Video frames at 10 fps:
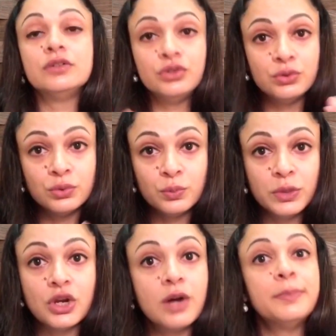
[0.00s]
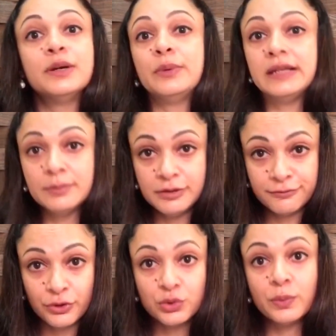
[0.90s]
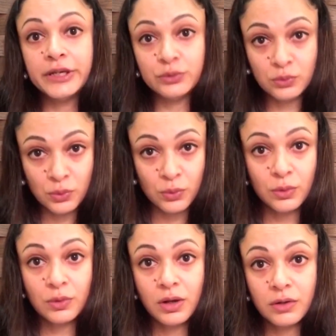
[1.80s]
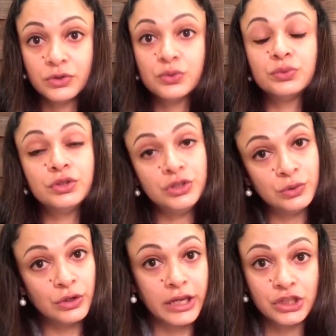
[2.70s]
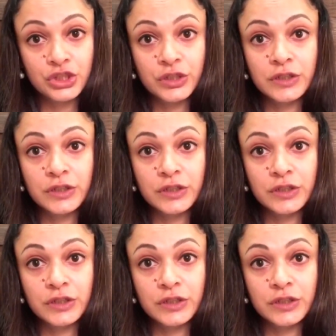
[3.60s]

will not be available for you when you go to the new location.